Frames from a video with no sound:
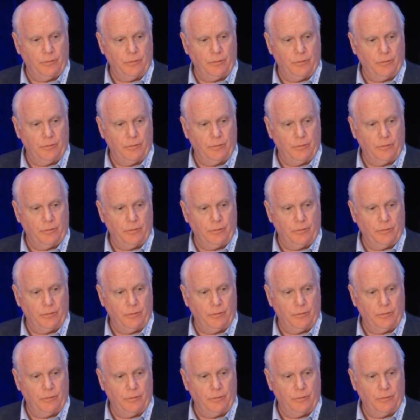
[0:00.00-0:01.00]

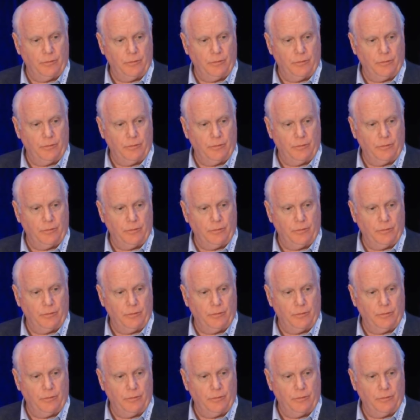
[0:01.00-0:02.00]

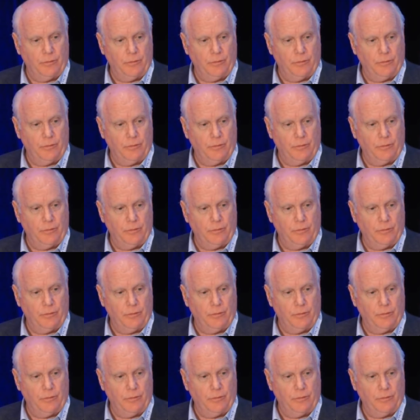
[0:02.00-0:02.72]
[no speech]